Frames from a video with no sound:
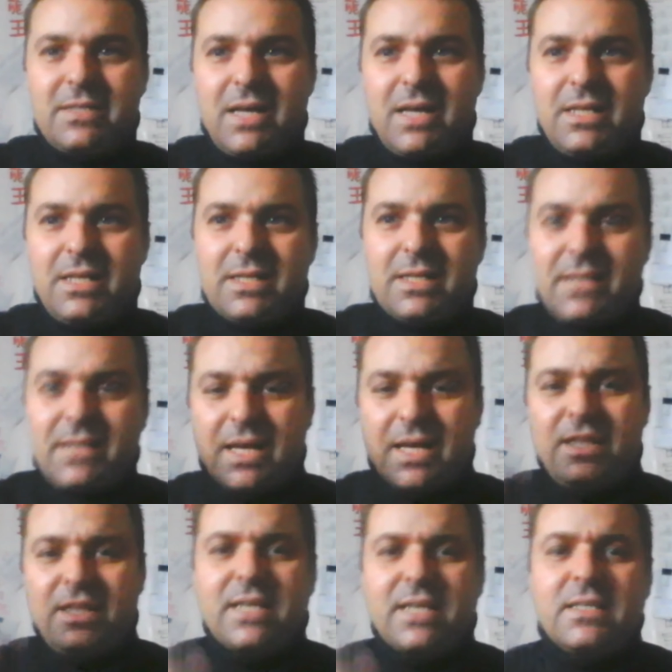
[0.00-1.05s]
I
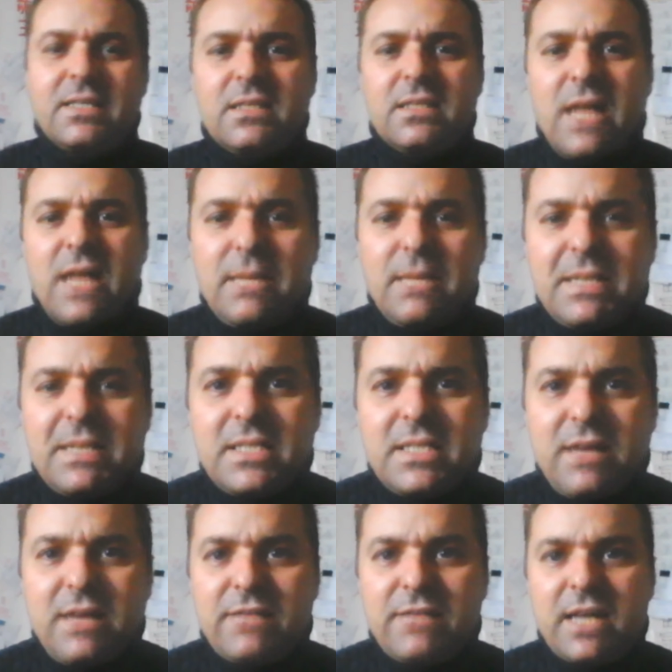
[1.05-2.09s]
think animation
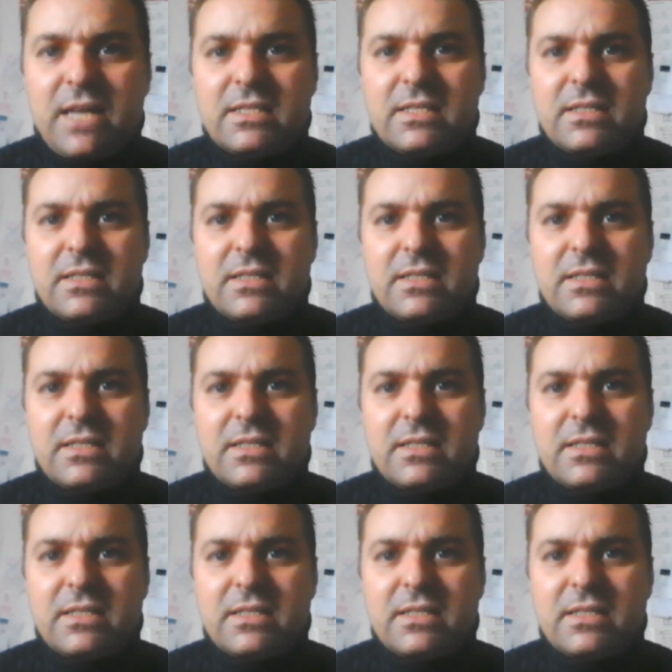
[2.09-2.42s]
of that.